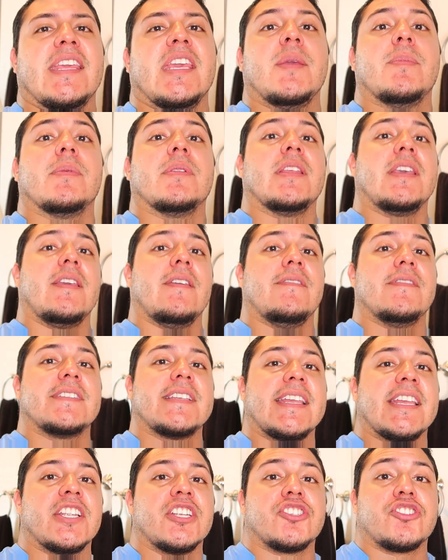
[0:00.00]
And he
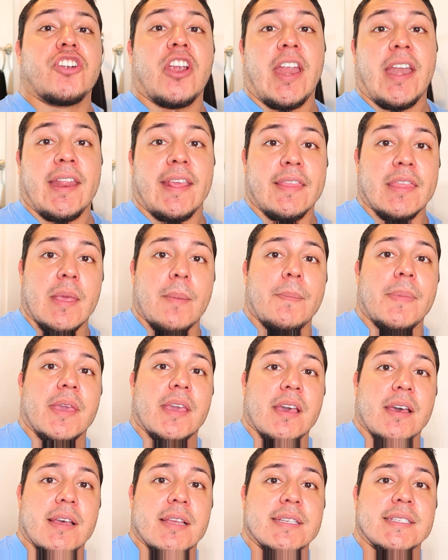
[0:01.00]
believes in training them
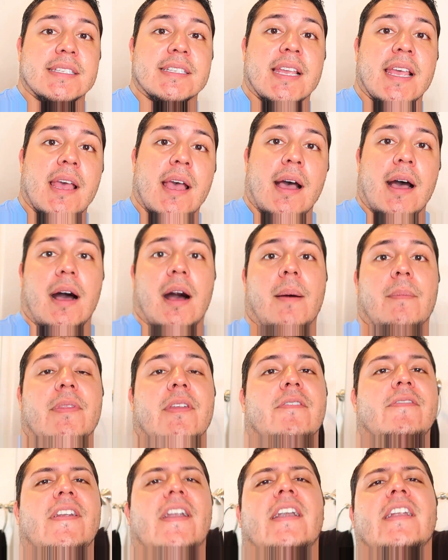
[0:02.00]
because um,
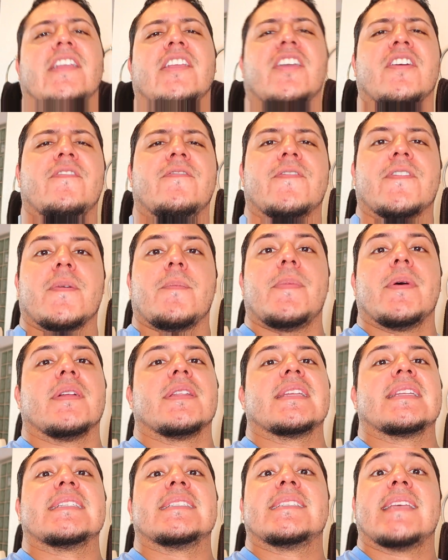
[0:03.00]
they're very good for
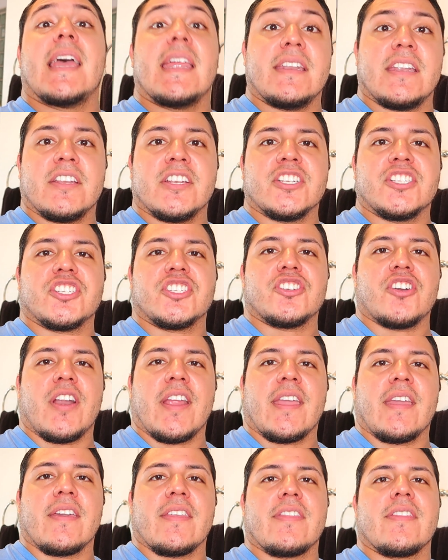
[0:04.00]
building tendon
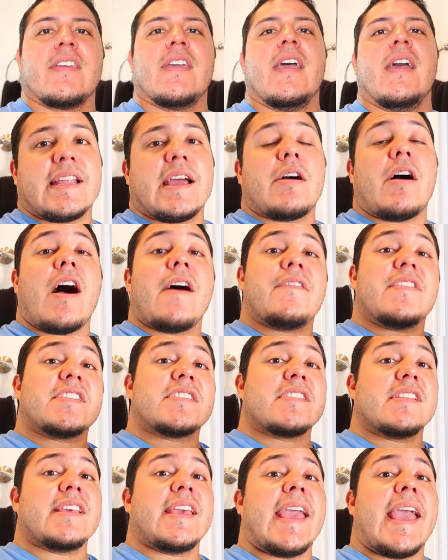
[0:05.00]
strength. Now,
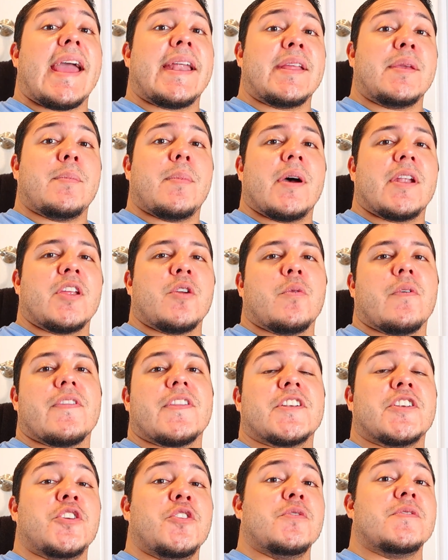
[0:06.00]
obviously, anybody
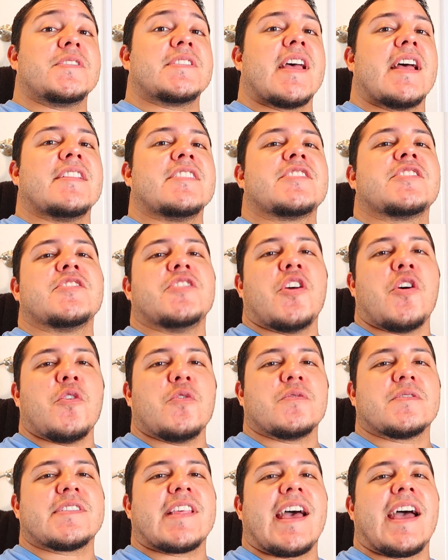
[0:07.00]
with two cents
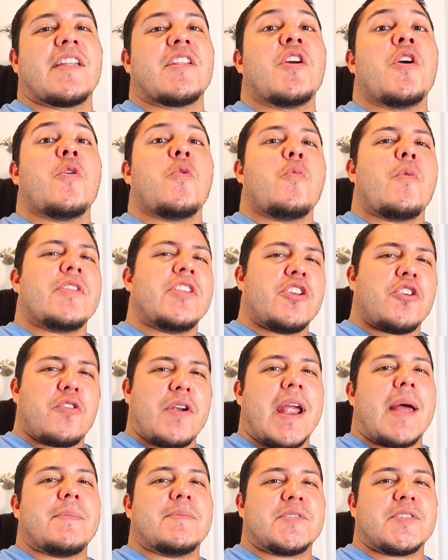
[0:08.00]
knows that when you
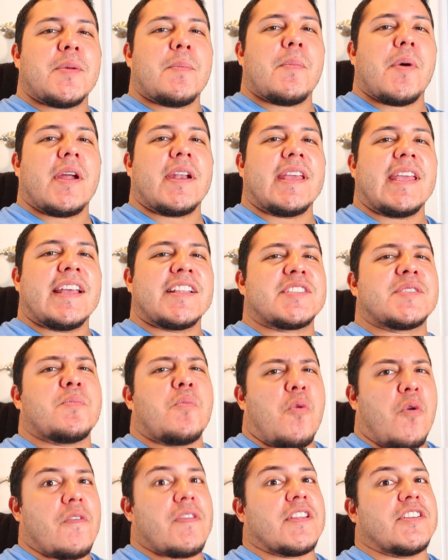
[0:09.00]
grab somebody,
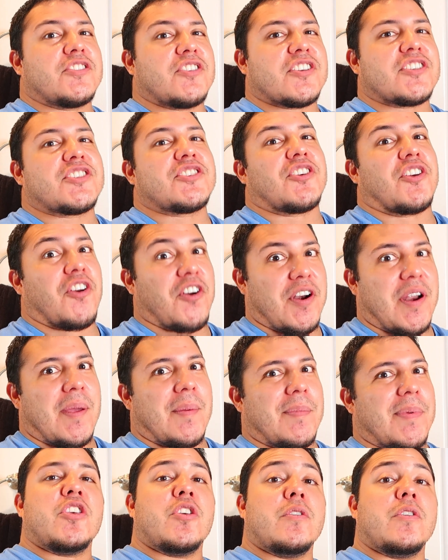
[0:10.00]
it's more than just your
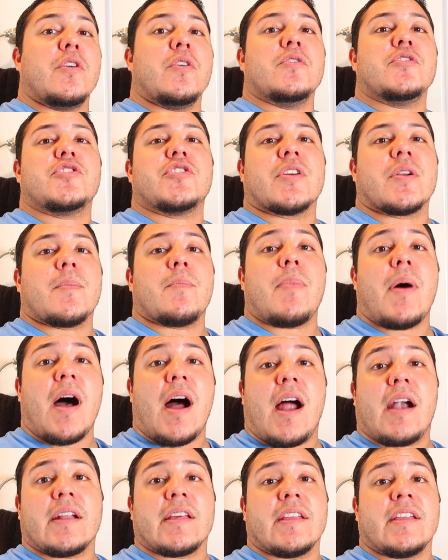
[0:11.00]
grip. You use your
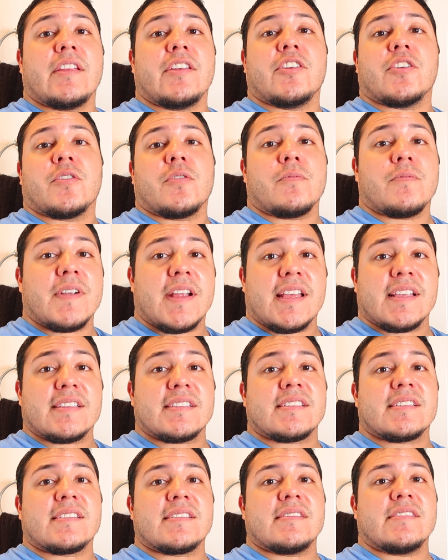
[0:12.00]
body, your
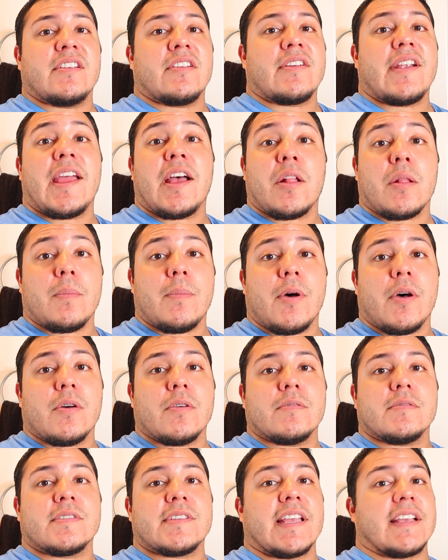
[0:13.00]
wrists, your
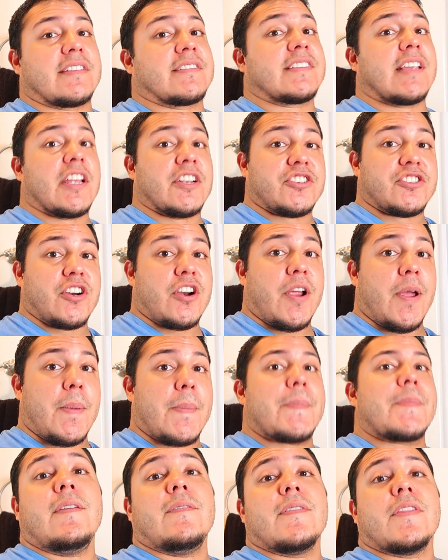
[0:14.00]
elbows,
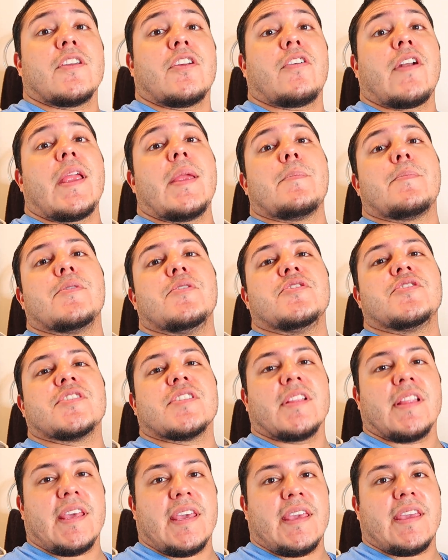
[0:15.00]
etc. Even the great
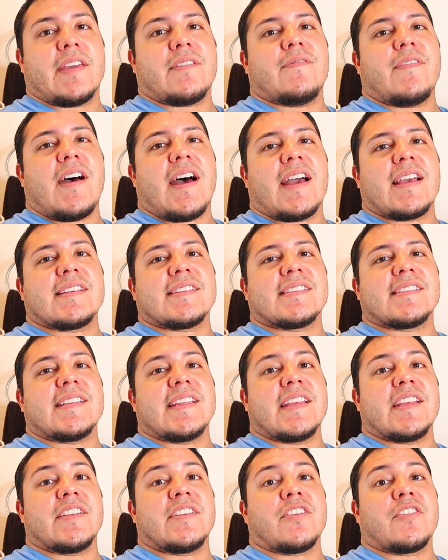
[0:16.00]
Bruce Lee
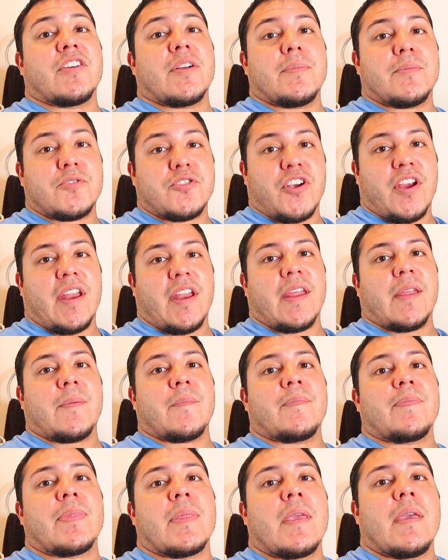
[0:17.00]
advised in grip
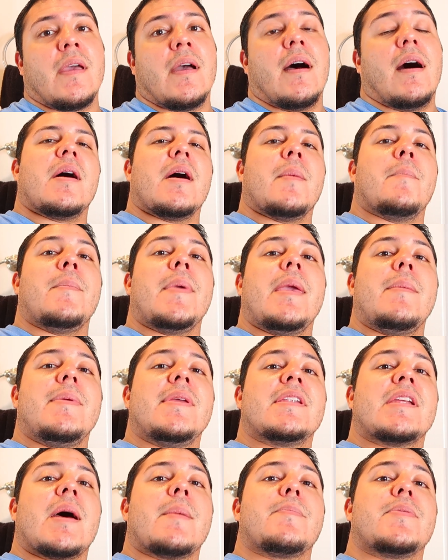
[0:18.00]
training. Uh,
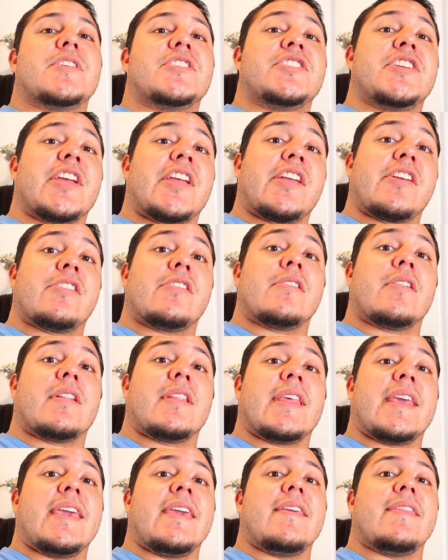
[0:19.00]
maybe not
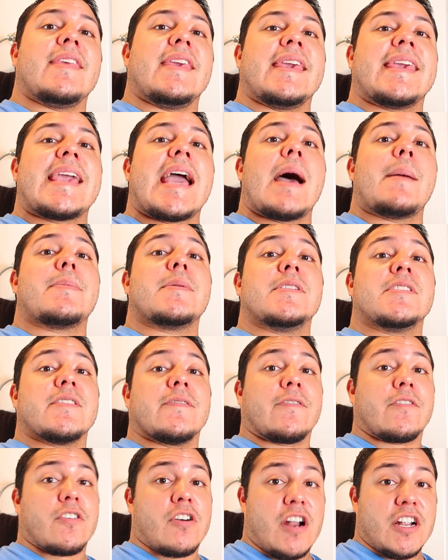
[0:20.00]
particularly the captains
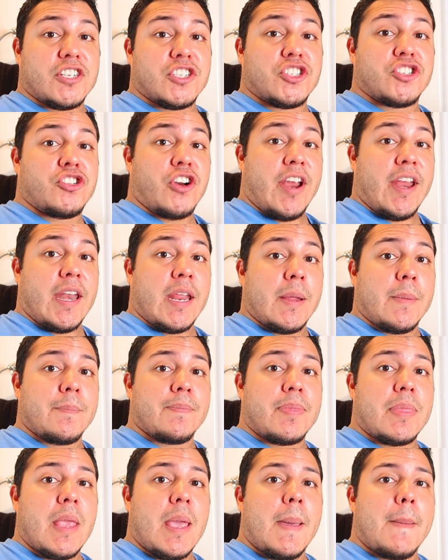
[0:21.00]
of crush
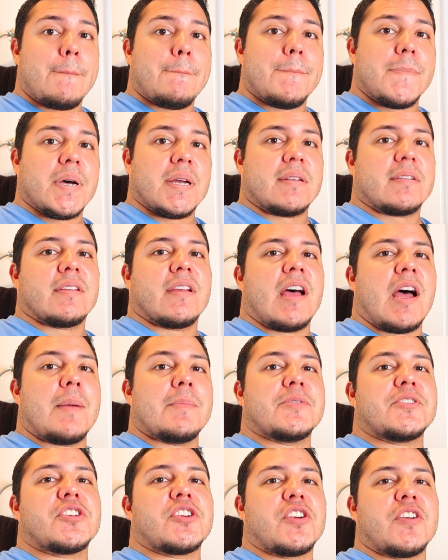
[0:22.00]
training, but uh,
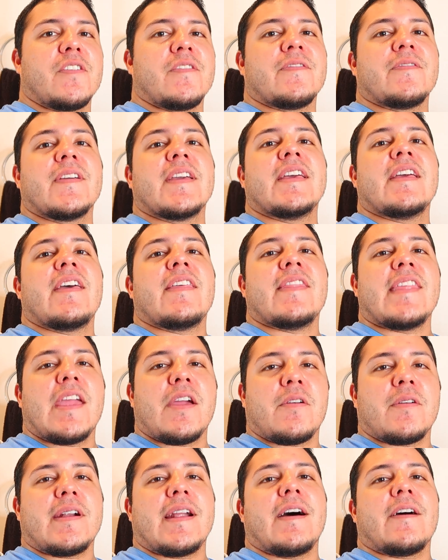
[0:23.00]
I'm sure if
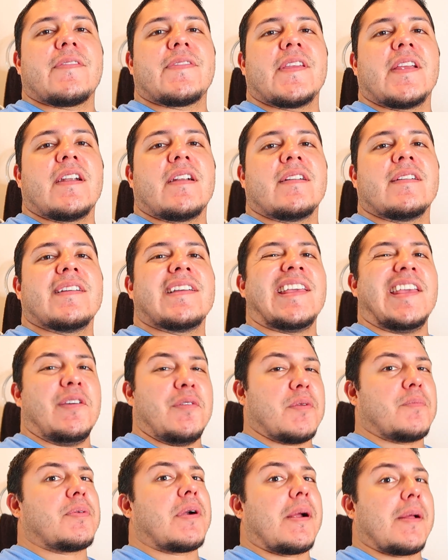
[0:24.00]
they were out there,
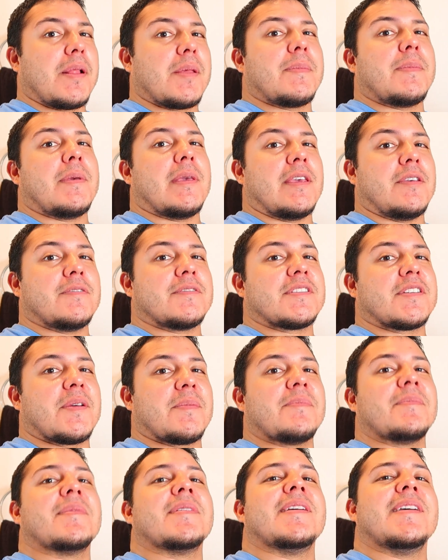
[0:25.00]
you would probably be using
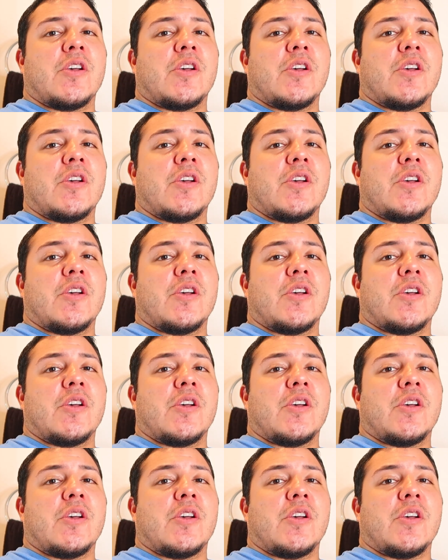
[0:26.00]
them.